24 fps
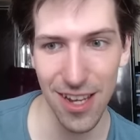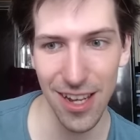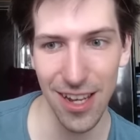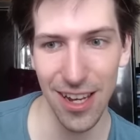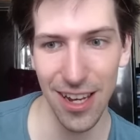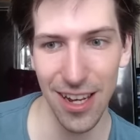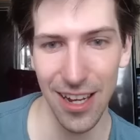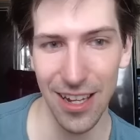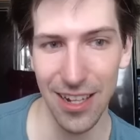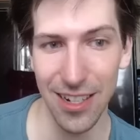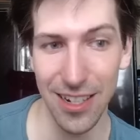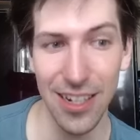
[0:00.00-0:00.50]

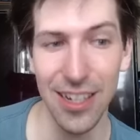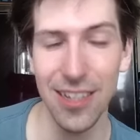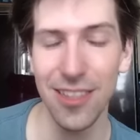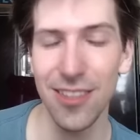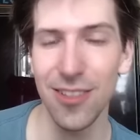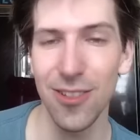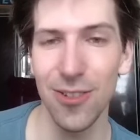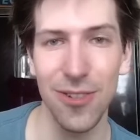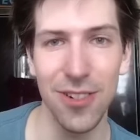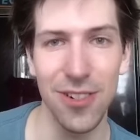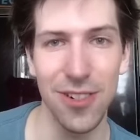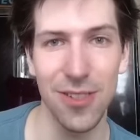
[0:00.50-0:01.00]
And Death
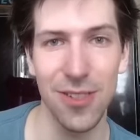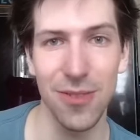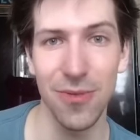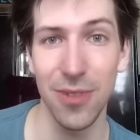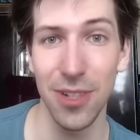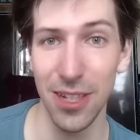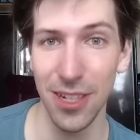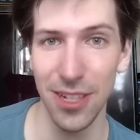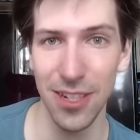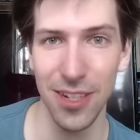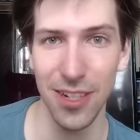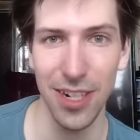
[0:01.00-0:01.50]
Lord is
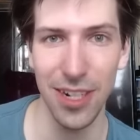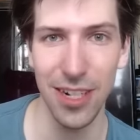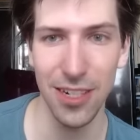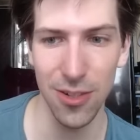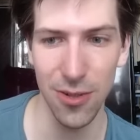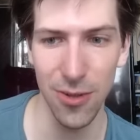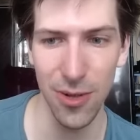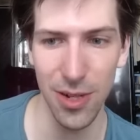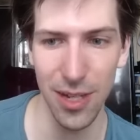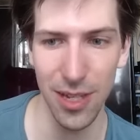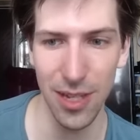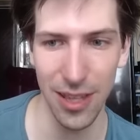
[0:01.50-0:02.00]
really good at
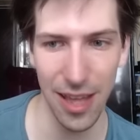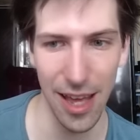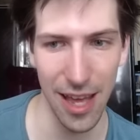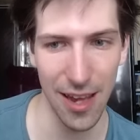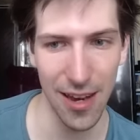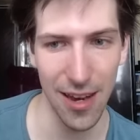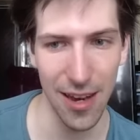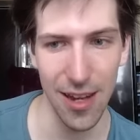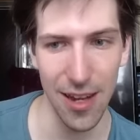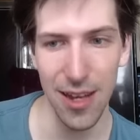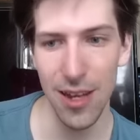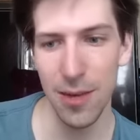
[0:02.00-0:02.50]
doing that.
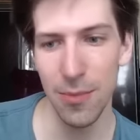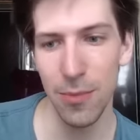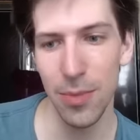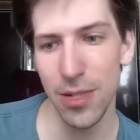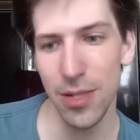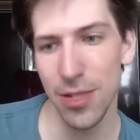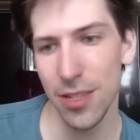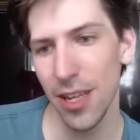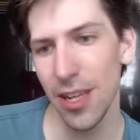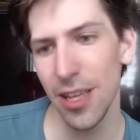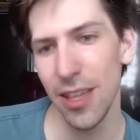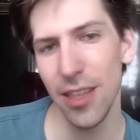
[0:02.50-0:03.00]
But
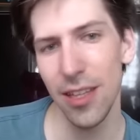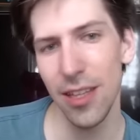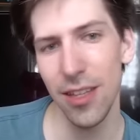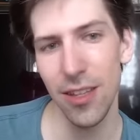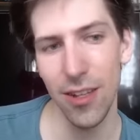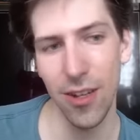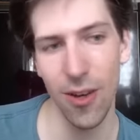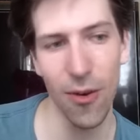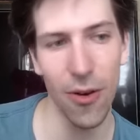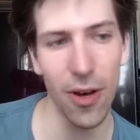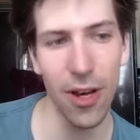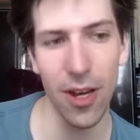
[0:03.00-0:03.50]
say that you're
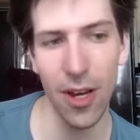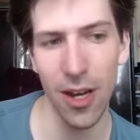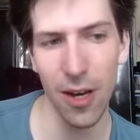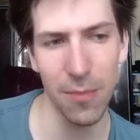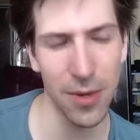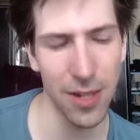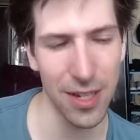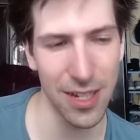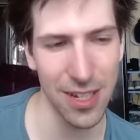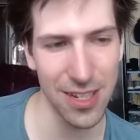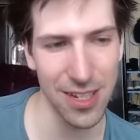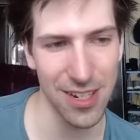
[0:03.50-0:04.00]
going up
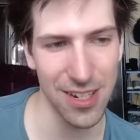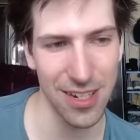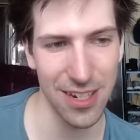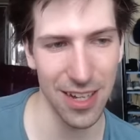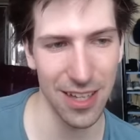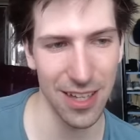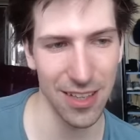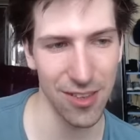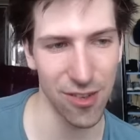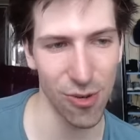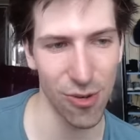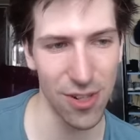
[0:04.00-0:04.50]
against a
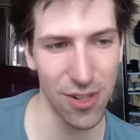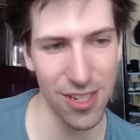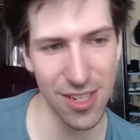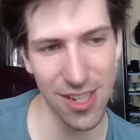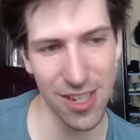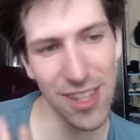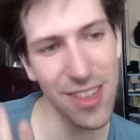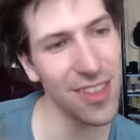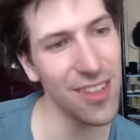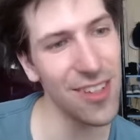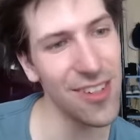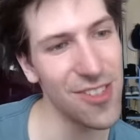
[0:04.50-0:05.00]
Death Lord. Say
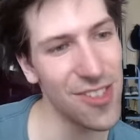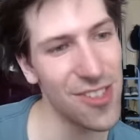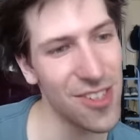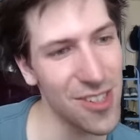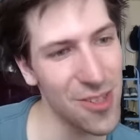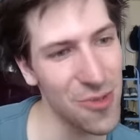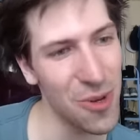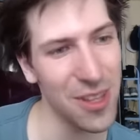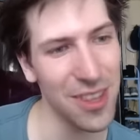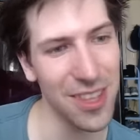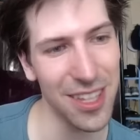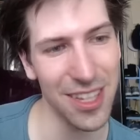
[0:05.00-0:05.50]
that you just
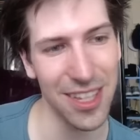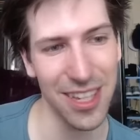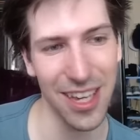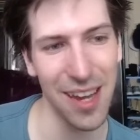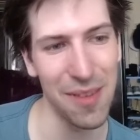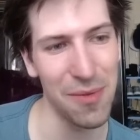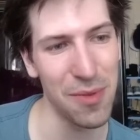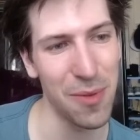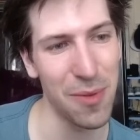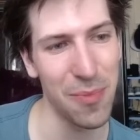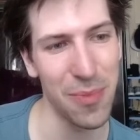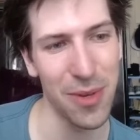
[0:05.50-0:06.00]
want the game
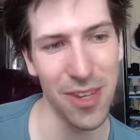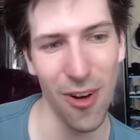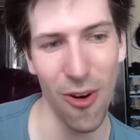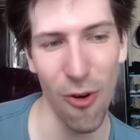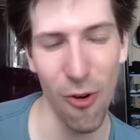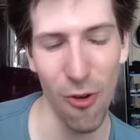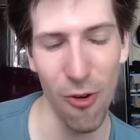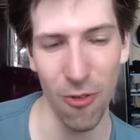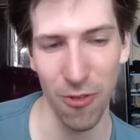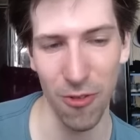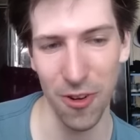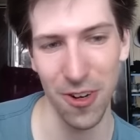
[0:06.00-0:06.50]
to be
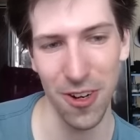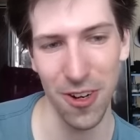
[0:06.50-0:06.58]
over.